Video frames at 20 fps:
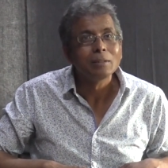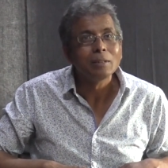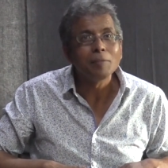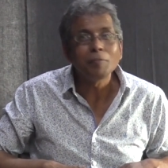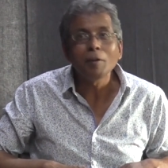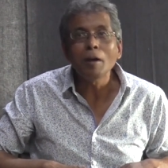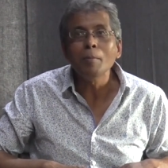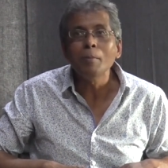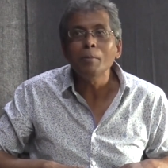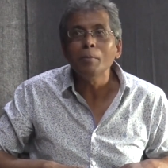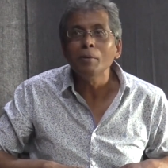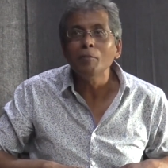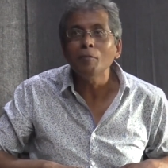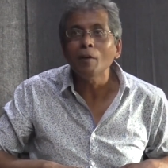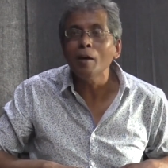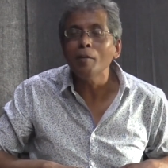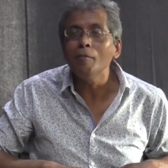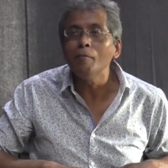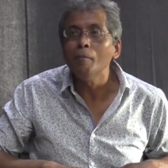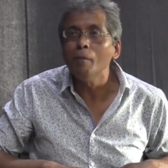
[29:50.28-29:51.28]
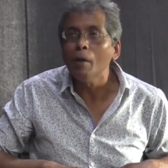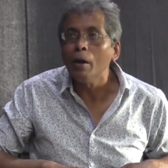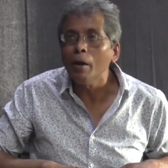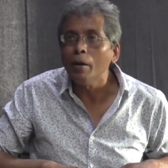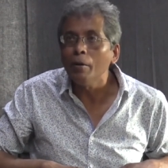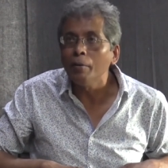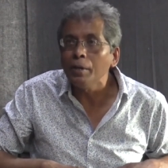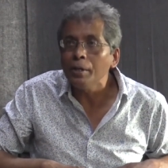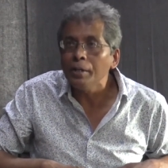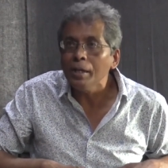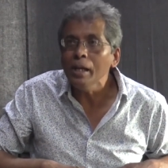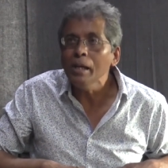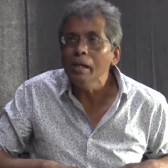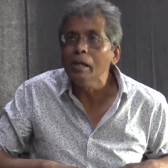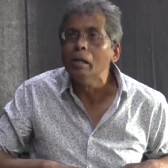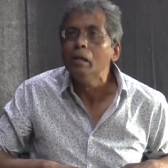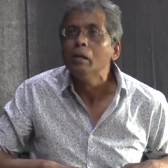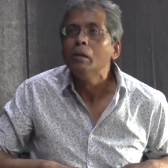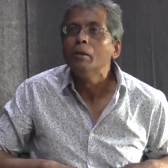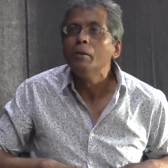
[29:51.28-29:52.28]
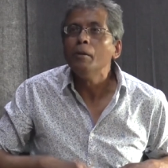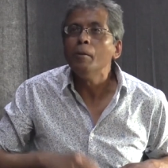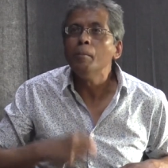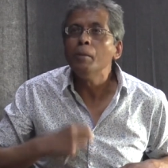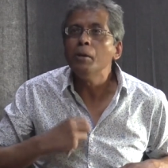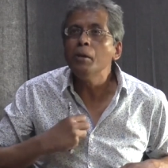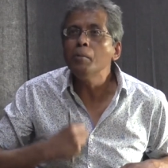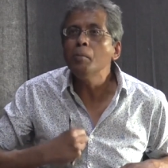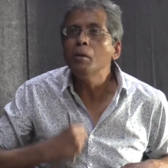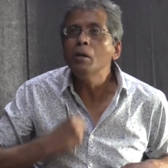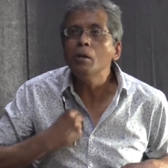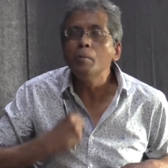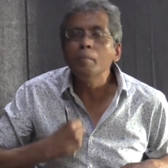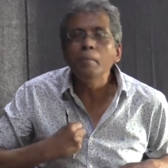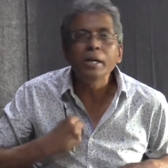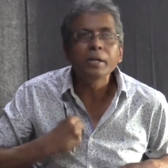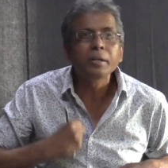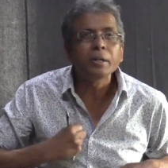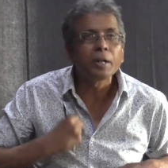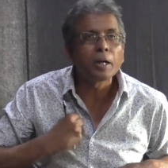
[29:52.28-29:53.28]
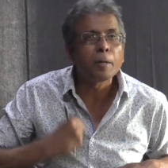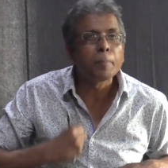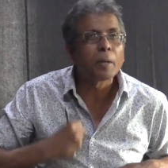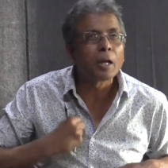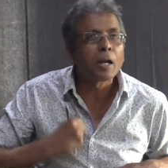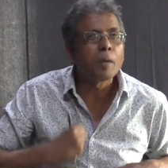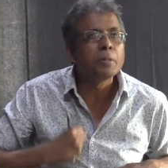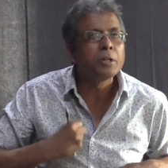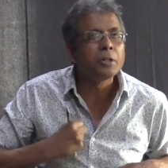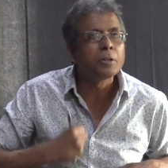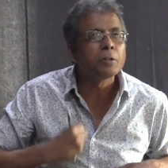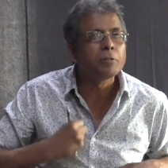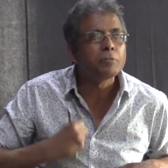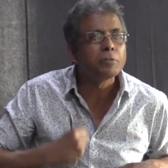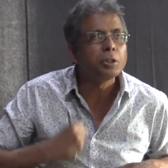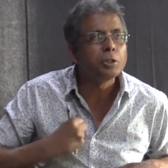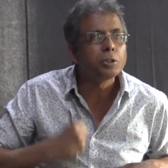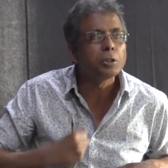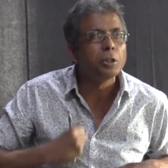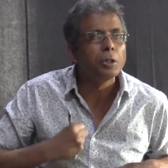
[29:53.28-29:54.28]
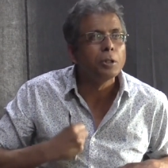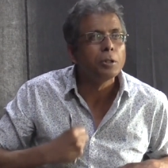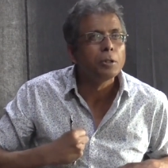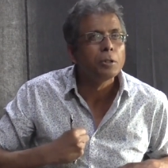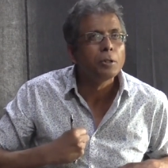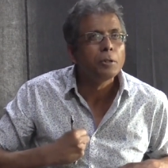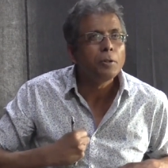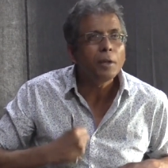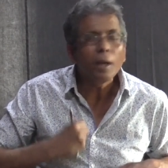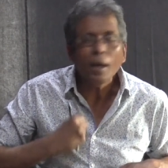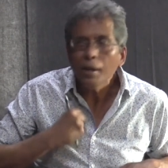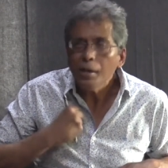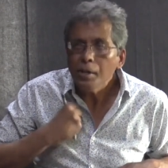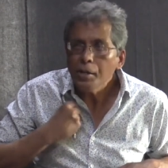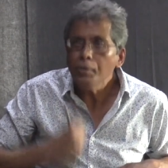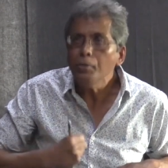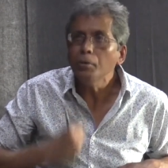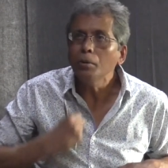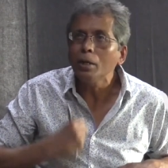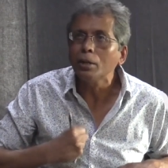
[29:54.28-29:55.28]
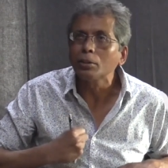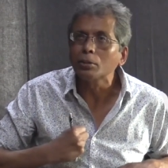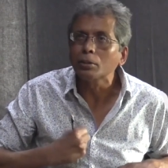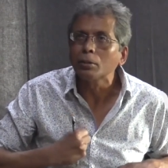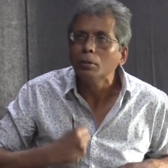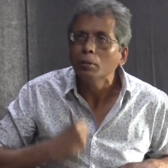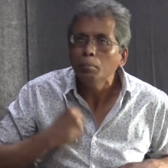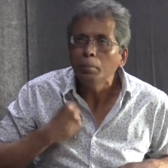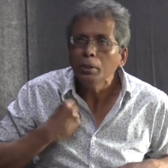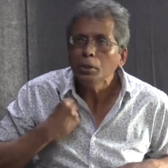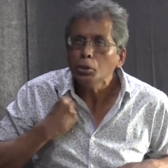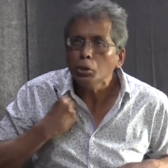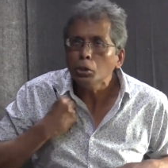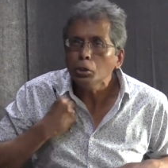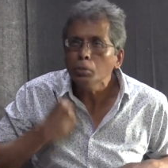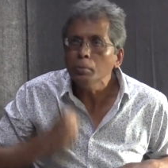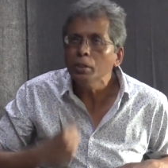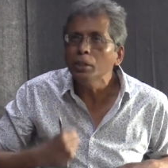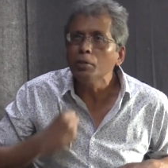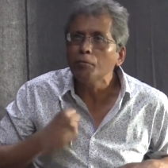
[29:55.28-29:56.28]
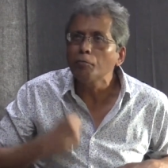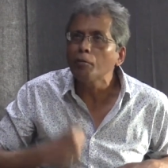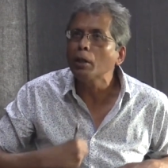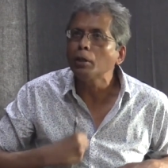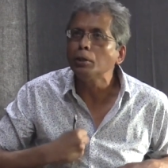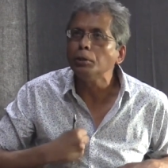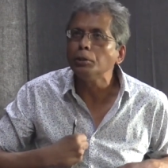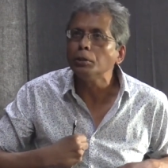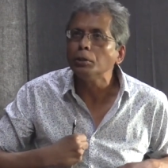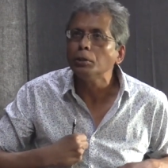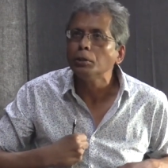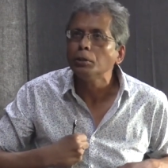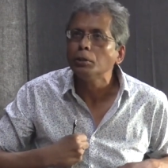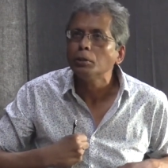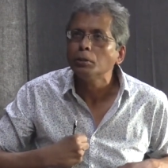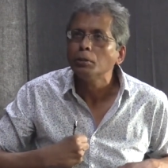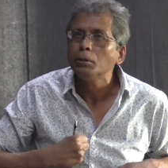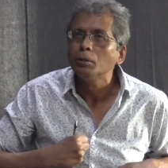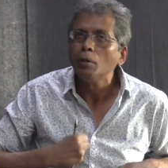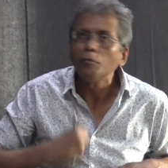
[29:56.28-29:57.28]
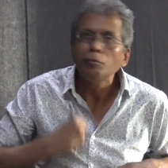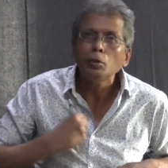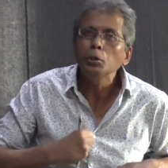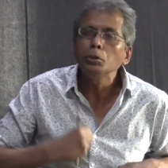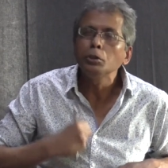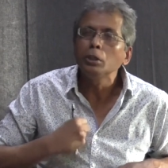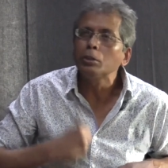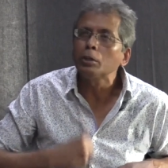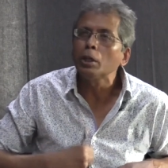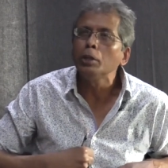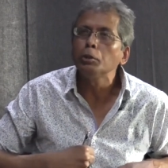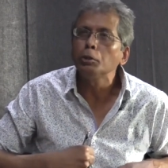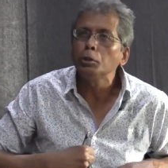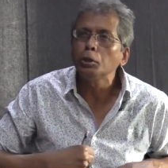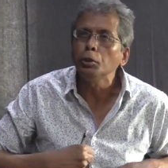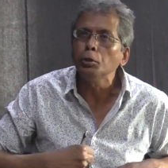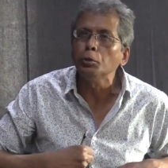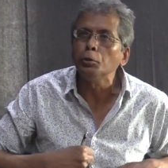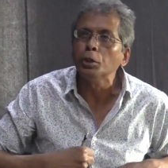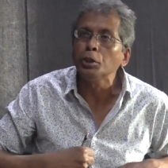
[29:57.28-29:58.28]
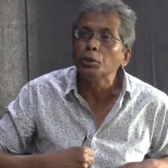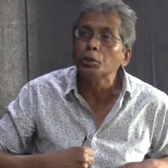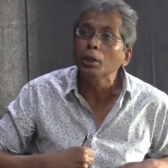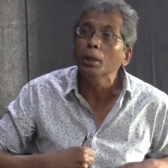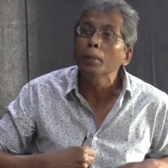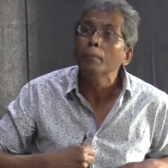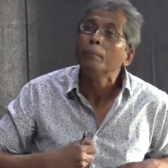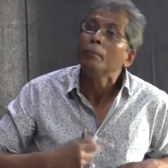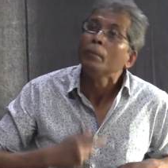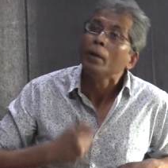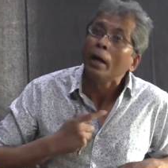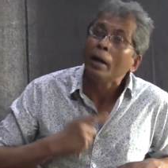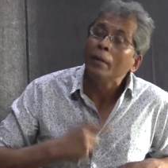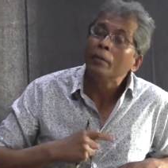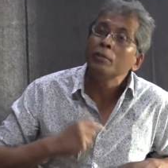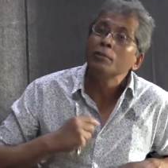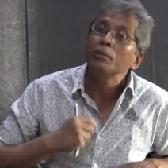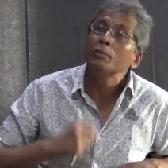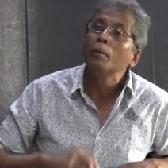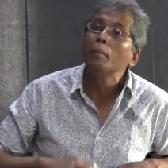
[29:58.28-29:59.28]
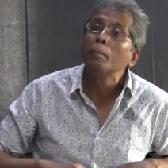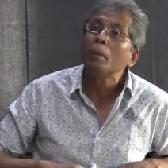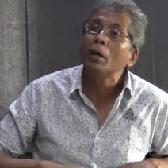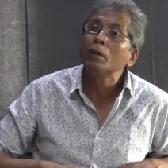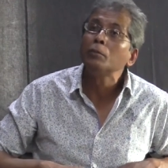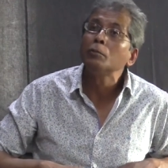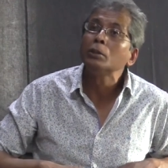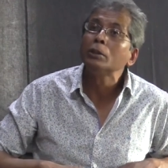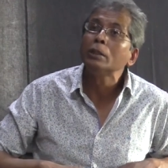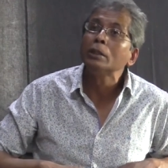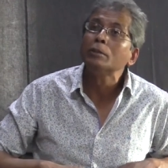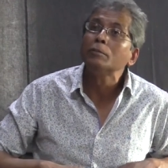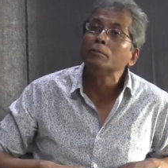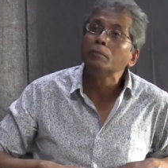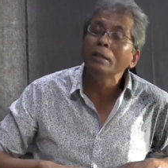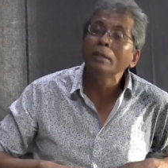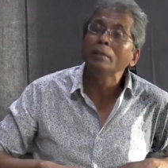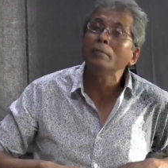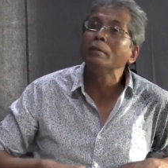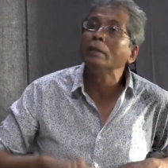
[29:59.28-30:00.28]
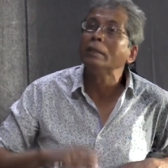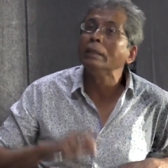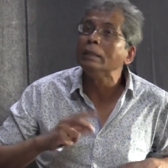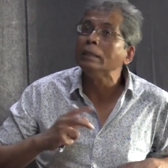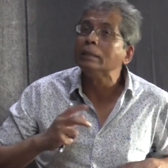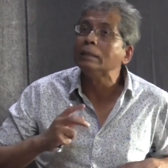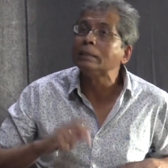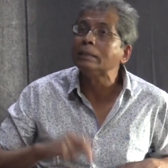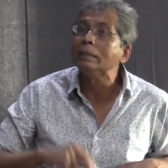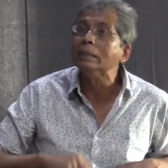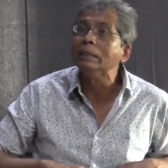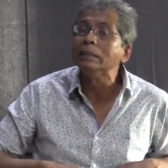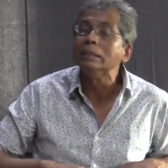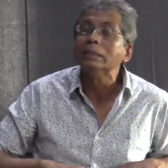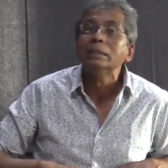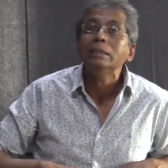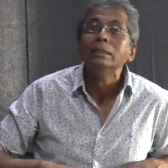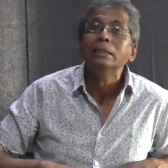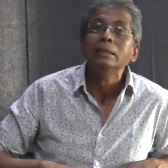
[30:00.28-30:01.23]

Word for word: If, I'm, if I retain the minimal Ambedkarite parameter of reason, then I need to ask, please show me that faculty. Of course, they try to show you. They say, and this is the part which gets very, very strange.